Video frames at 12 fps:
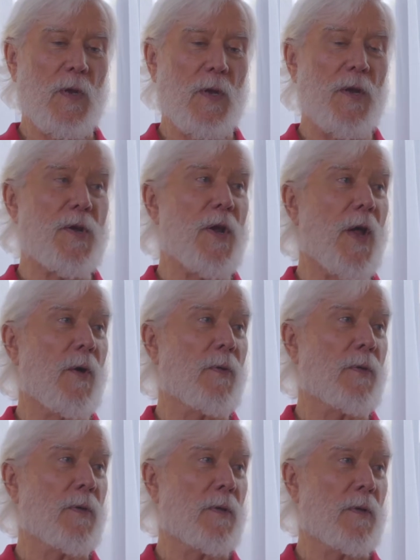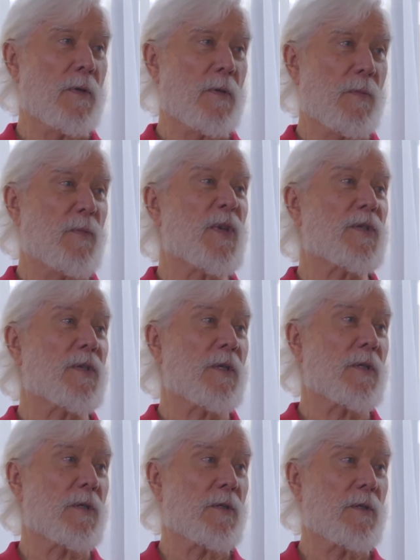unknown,
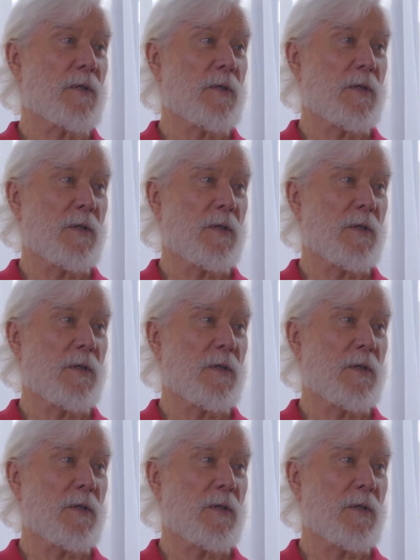mystical,